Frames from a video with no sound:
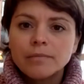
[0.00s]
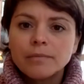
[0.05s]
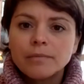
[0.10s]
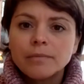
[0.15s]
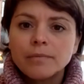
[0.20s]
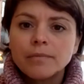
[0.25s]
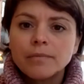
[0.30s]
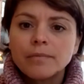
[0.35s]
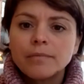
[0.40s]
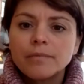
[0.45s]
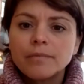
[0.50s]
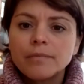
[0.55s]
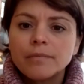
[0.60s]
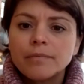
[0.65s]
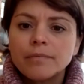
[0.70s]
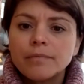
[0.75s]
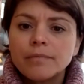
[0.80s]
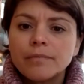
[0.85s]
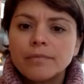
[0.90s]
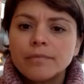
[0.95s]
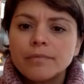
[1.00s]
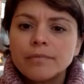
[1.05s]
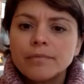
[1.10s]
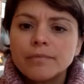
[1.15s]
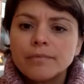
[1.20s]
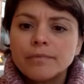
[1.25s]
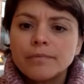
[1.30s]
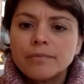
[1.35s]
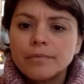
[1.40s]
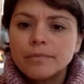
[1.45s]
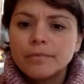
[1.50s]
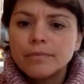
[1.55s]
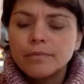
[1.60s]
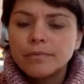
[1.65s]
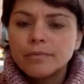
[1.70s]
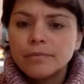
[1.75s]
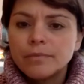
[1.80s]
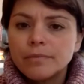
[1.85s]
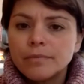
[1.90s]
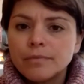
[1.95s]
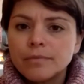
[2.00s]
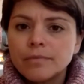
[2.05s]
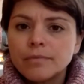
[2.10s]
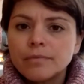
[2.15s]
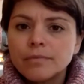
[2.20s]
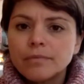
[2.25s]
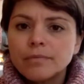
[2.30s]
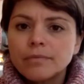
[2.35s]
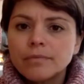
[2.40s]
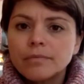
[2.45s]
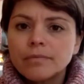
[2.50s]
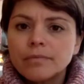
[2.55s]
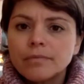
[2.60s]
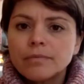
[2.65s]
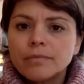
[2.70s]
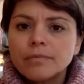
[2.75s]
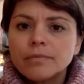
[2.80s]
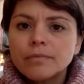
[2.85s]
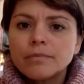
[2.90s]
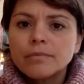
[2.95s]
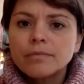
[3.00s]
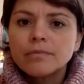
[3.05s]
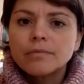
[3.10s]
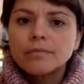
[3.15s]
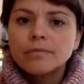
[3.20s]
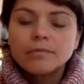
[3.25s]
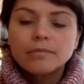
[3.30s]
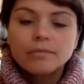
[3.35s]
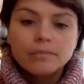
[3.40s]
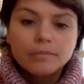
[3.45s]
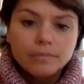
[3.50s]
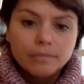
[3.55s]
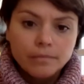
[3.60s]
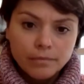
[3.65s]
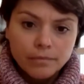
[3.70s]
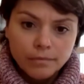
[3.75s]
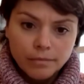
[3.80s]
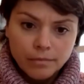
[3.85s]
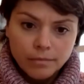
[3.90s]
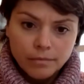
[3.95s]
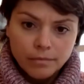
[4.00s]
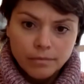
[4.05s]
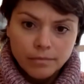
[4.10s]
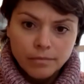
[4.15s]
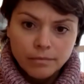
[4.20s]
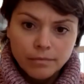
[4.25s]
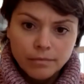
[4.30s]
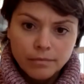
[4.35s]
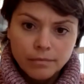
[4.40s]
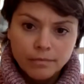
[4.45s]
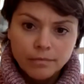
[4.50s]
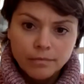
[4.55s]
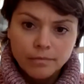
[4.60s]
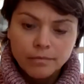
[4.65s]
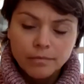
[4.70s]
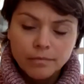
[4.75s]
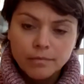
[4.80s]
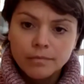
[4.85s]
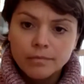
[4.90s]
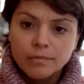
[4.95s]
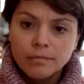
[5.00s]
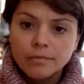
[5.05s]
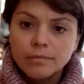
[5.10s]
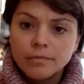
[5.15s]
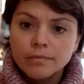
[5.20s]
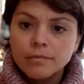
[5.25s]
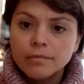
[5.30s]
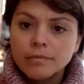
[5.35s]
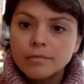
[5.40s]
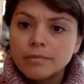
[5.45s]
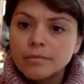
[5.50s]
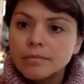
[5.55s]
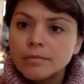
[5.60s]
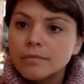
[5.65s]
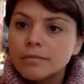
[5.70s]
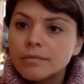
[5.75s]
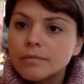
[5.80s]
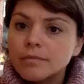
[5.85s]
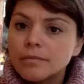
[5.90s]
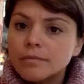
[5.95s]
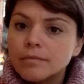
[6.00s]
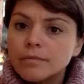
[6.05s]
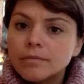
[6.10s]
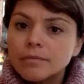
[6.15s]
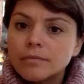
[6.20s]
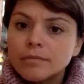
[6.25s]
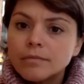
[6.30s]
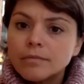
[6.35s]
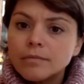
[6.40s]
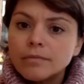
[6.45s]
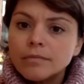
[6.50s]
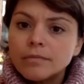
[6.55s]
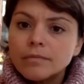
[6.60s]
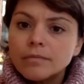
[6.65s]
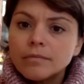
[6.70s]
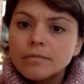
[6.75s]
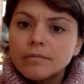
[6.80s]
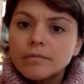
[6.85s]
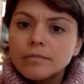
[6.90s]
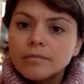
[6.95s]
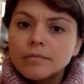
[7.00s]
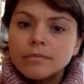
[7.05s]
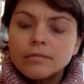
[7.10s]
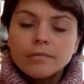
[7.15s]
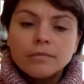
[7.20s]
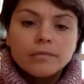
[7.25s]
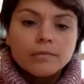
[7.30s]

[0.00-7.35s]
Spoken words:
[no speech]